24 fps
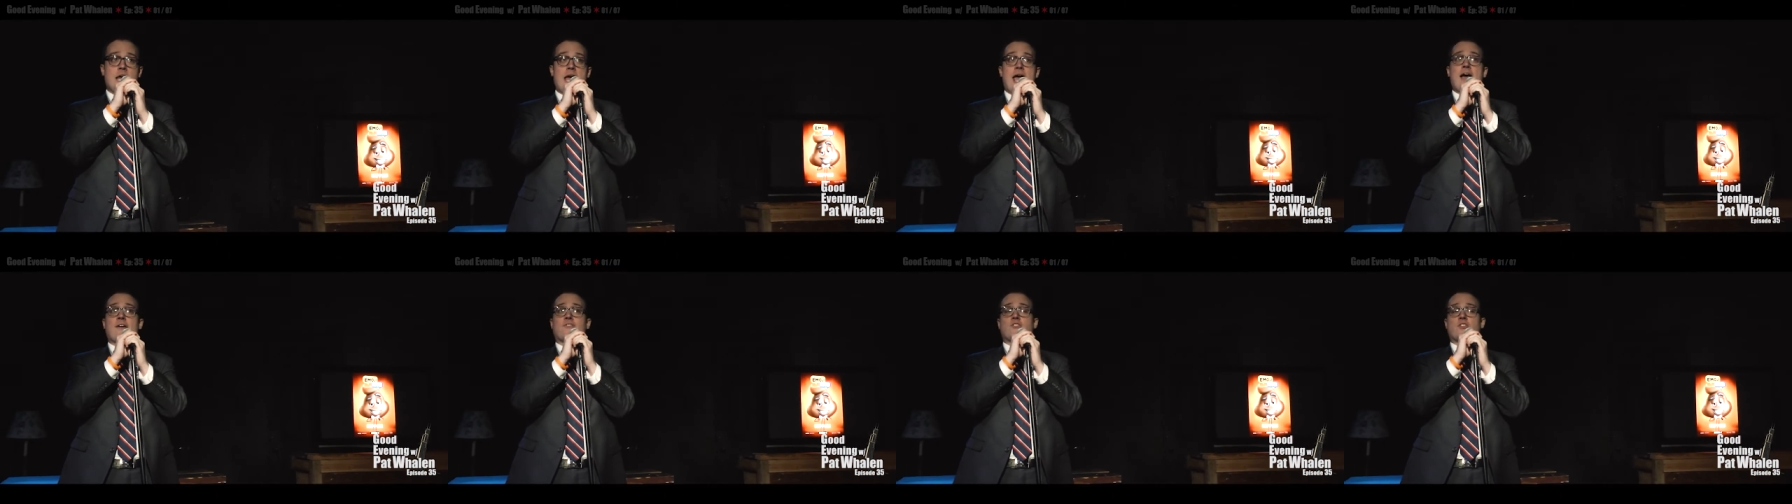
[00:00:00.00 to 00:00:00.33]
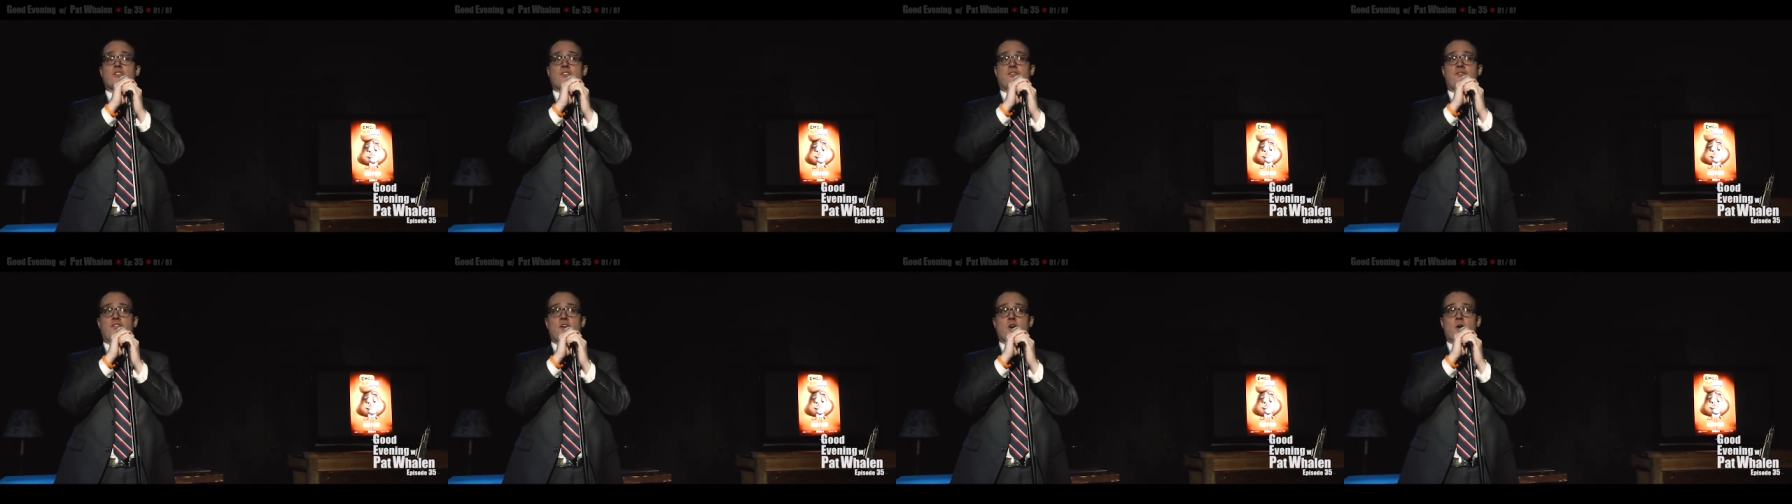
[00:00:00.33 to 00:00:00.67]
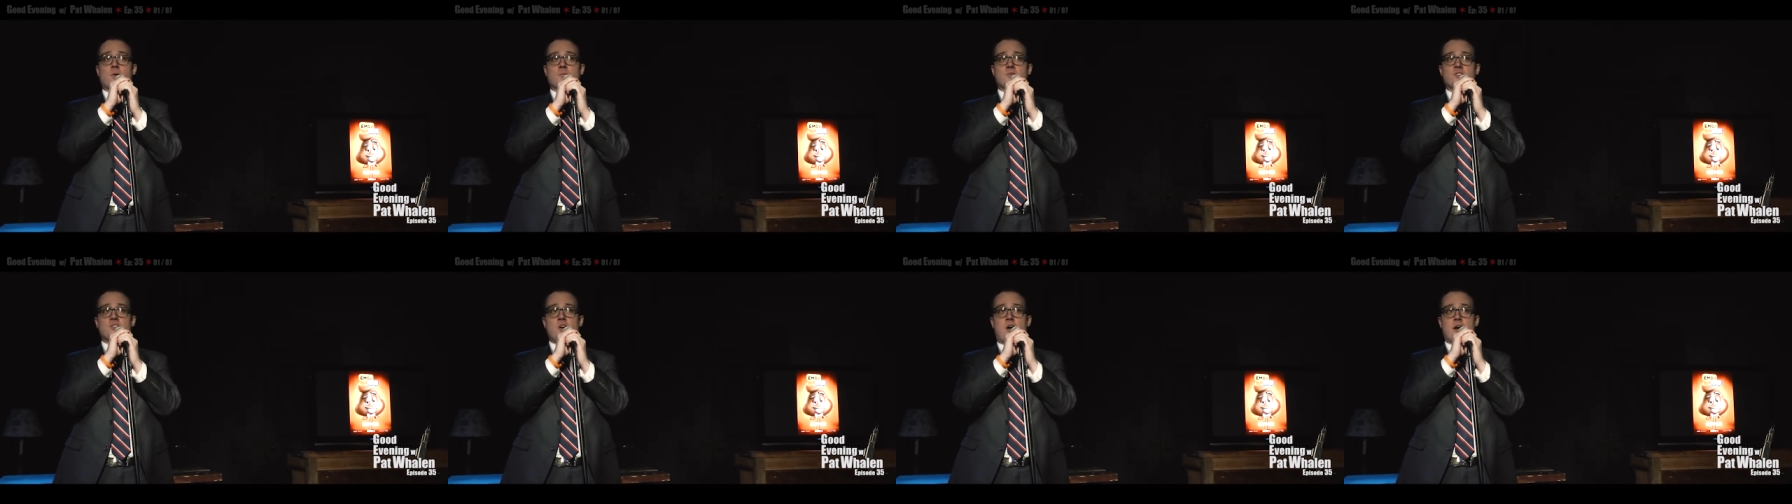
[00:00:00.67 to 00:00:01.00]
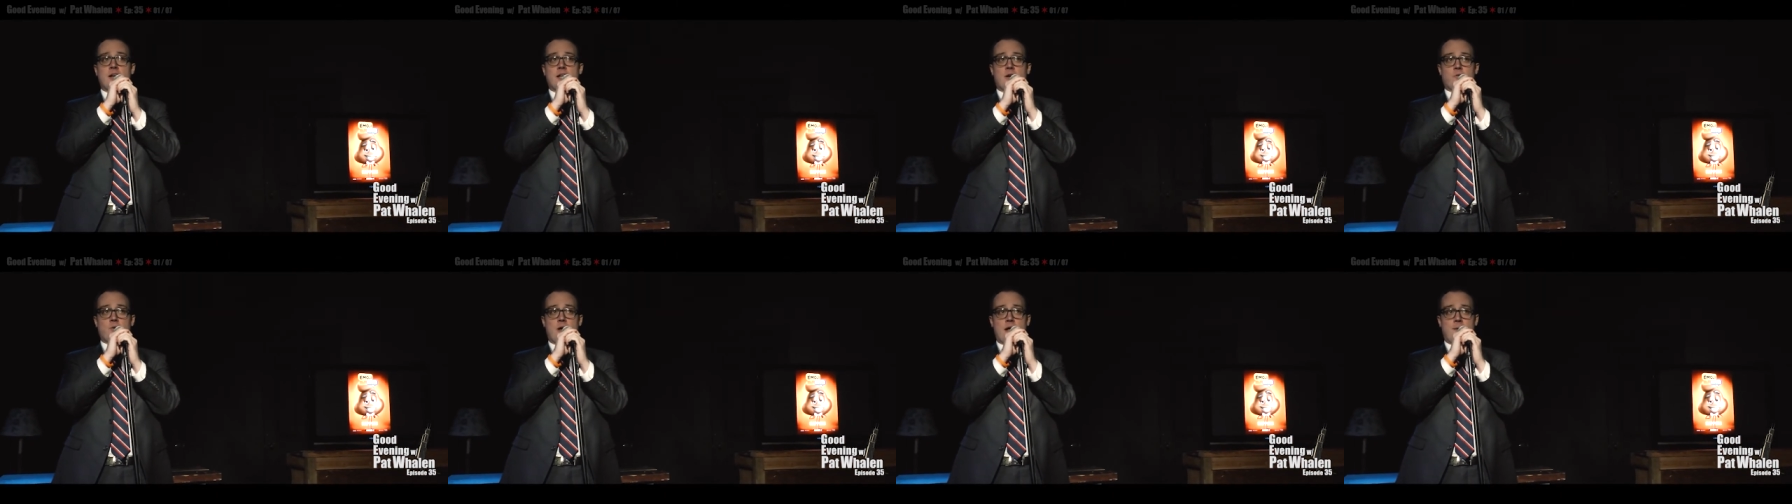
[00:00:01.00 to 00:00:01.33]
After the film,
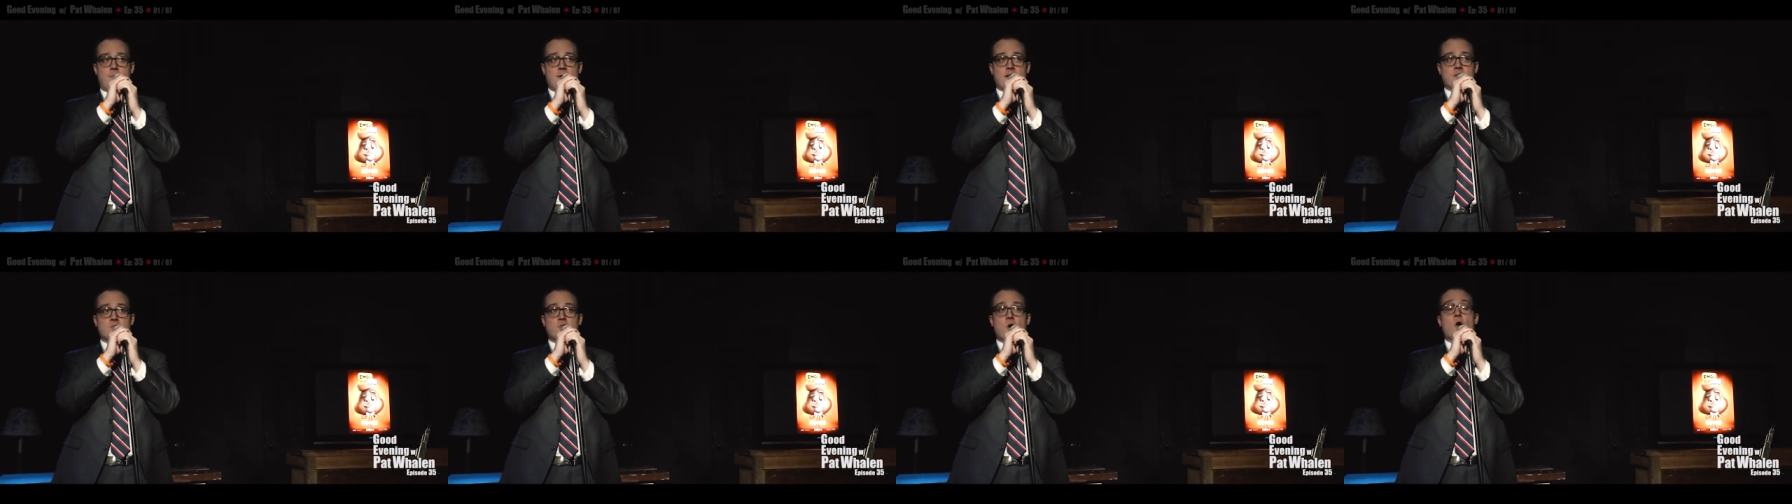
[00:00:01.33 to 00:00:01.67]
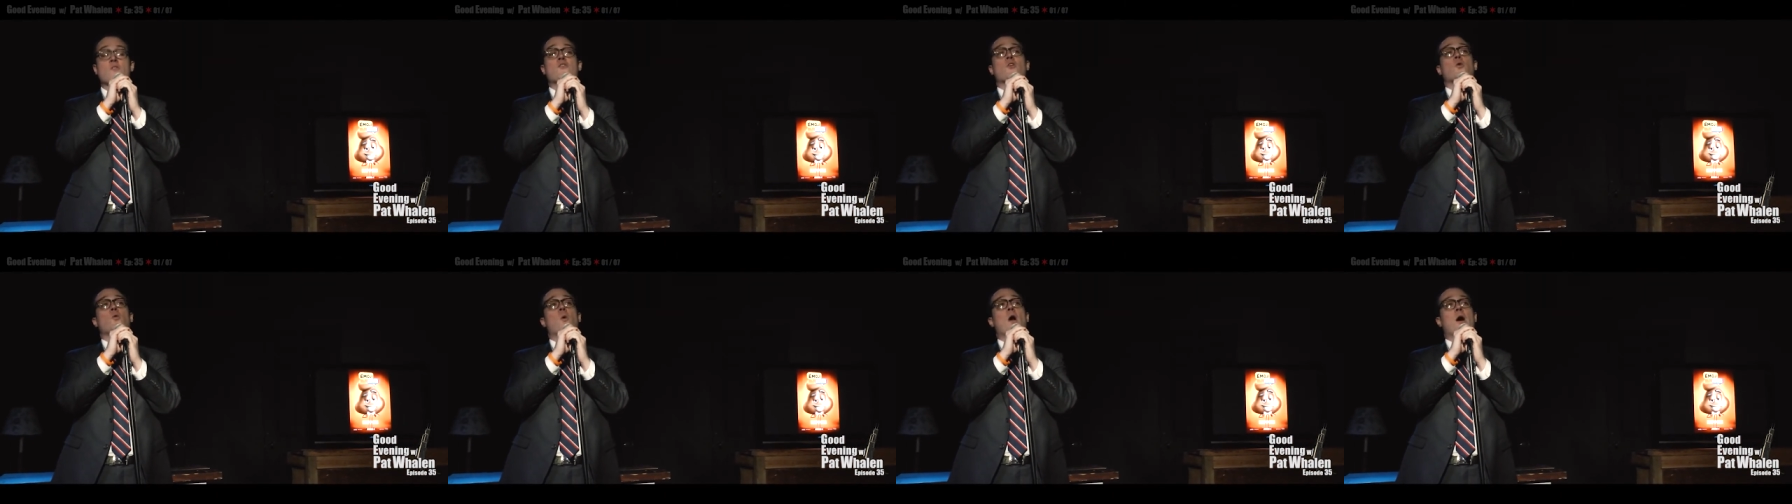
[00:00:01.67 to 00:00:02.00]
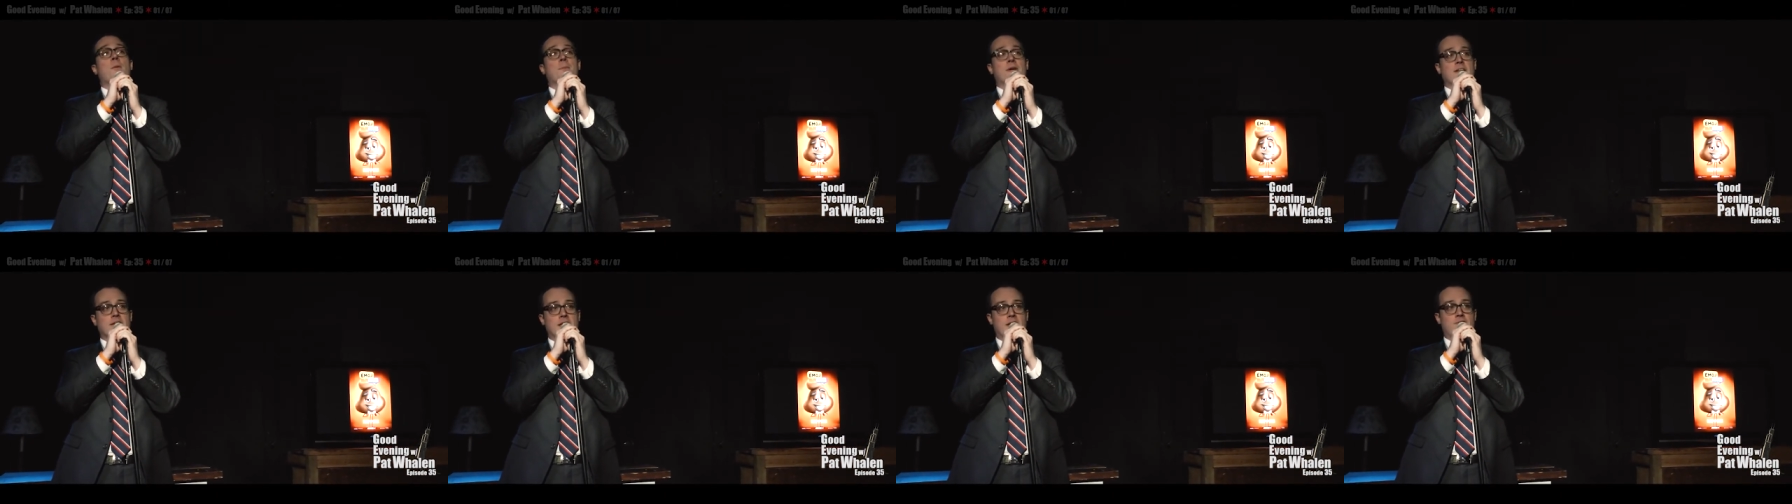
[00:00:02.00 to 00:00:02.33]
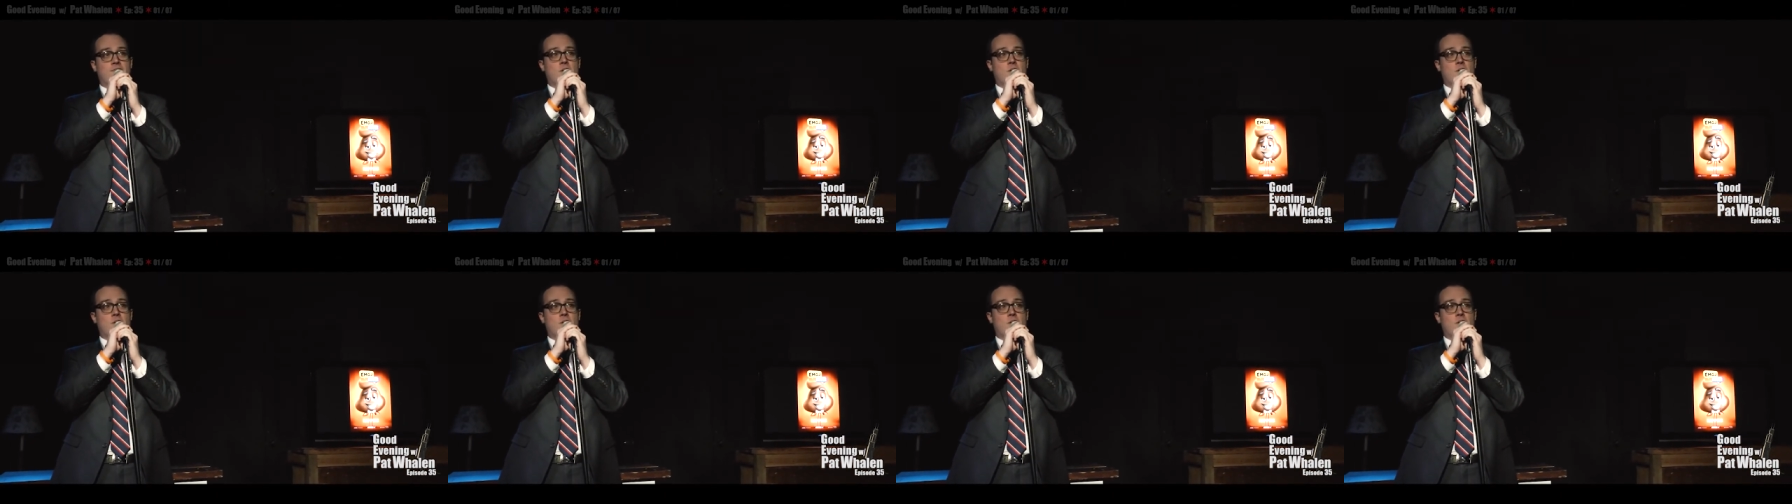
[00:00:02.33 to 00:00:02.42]
Saudi Arabians overwhelmingly